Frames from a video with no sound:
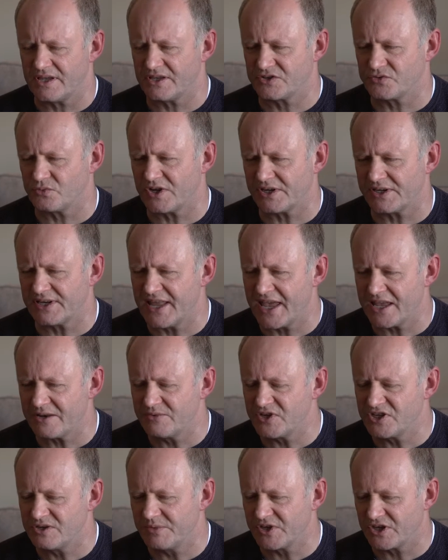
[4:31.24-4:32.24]
it's what
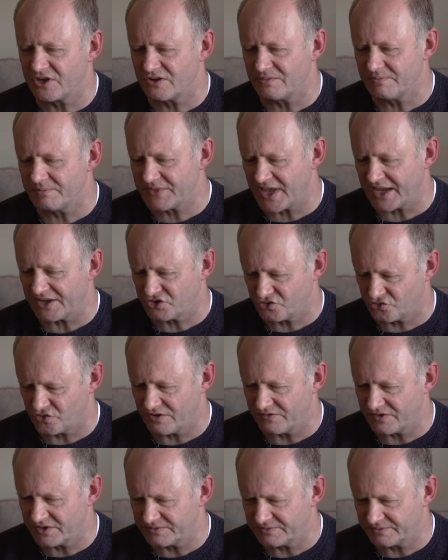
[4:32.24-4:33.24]
led me to become that
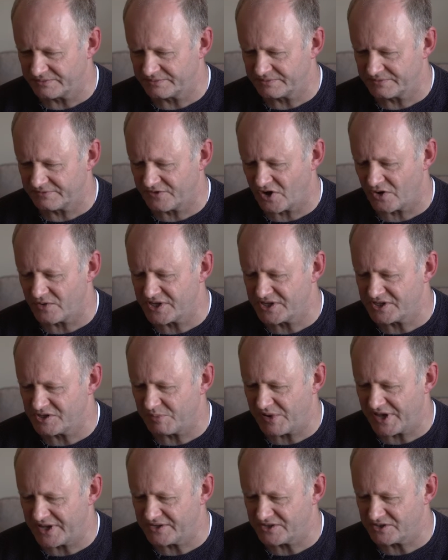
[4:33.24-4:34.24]
driven, very
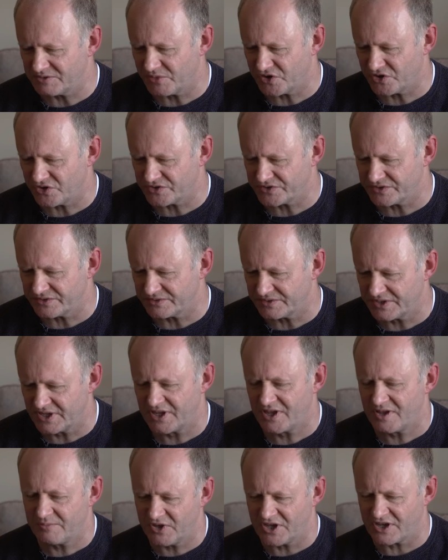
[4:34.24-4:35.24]
independent person,
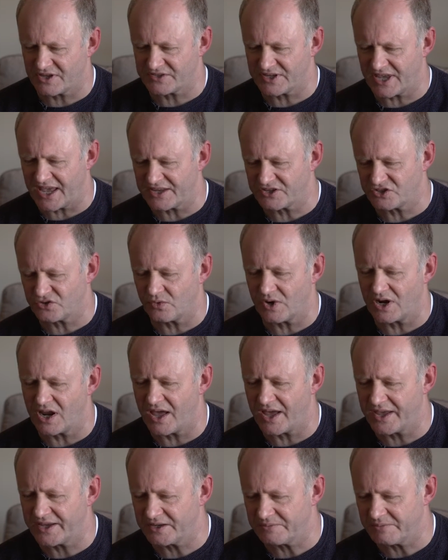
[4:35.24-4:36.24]
because I had to
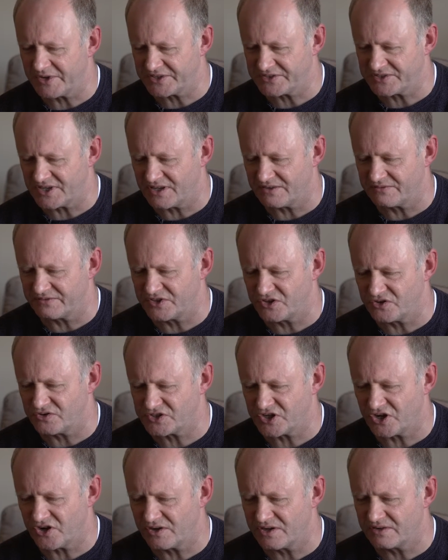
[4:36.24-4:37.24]
rely on myself in
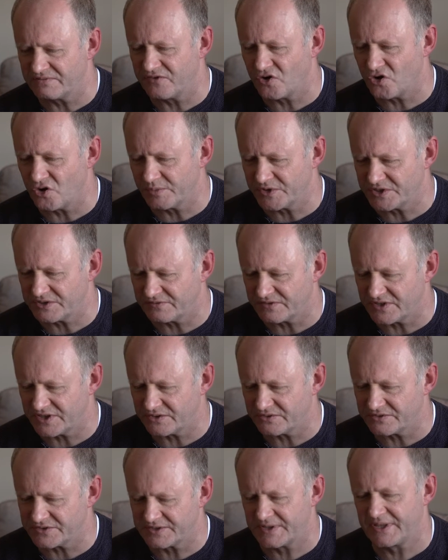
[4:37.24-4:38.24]
those early formative
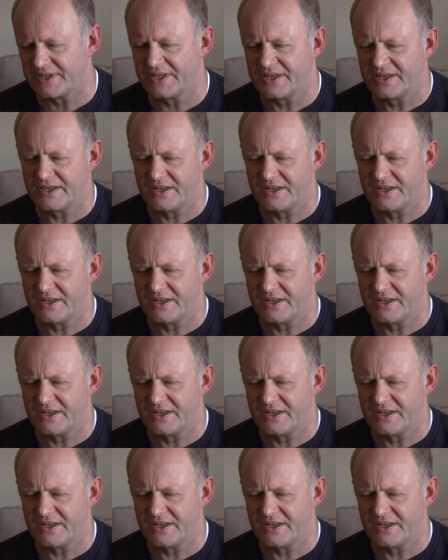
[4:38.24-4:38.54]
years.